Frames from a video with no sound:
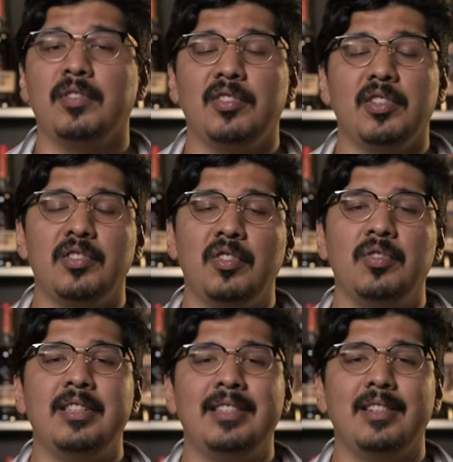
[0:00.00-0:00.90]
so there's no
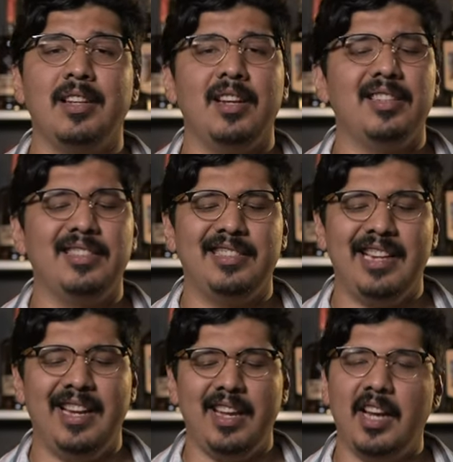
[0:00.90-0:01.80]
need to cut a
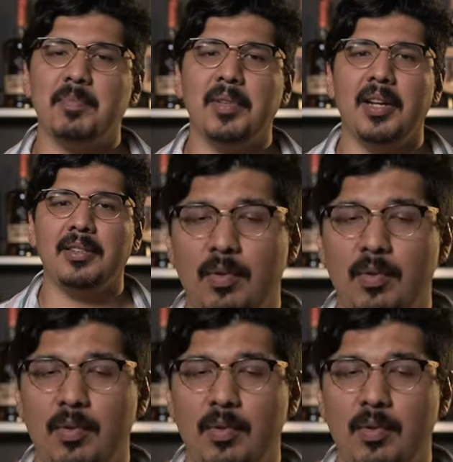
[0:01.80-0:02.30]
giant ice block,